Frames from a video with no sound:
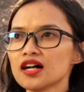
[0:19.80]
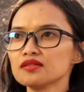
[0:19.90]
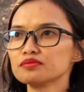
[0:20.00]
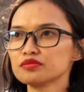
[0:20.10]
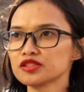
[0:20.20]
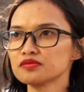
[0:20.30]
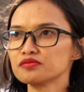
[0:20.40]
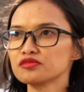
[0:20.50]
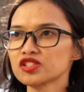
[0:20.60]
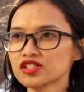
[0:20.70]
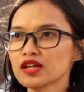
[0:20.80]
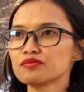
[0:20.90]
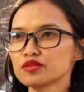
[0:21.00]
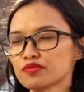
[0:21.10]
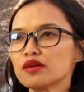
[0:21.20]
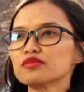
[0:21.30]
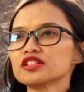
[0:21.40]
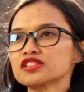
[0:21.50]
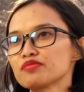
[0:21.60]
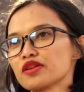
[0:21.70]
help shape the
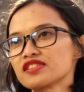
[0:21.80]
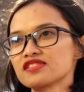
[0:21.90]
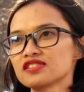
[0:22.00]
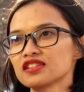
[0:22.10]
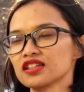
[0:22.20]
public debates.